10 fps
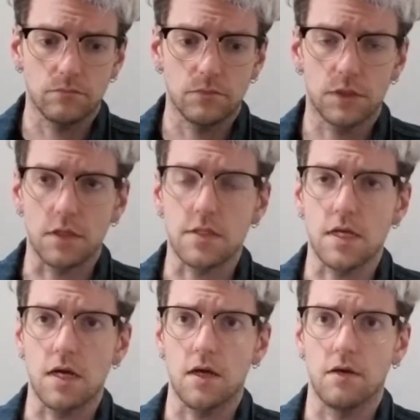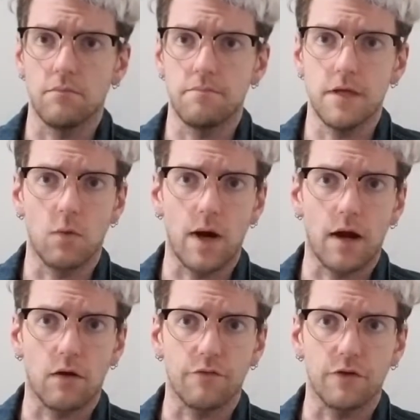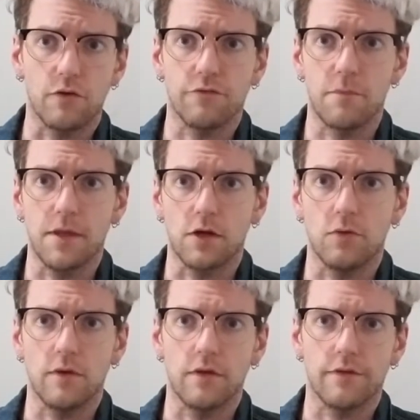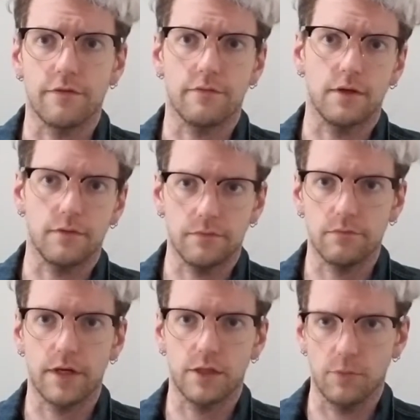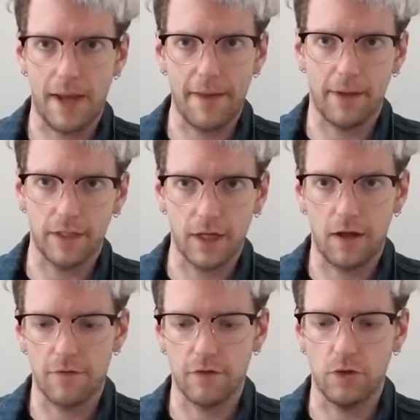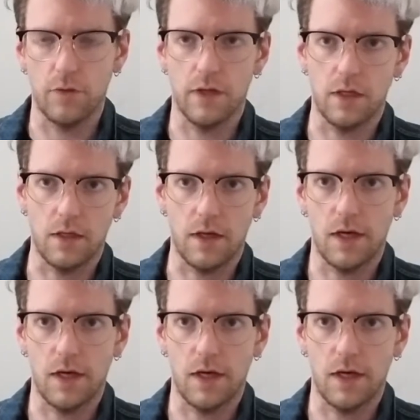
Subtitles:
Just be aware, if you're familiar with, regular Batman continuity.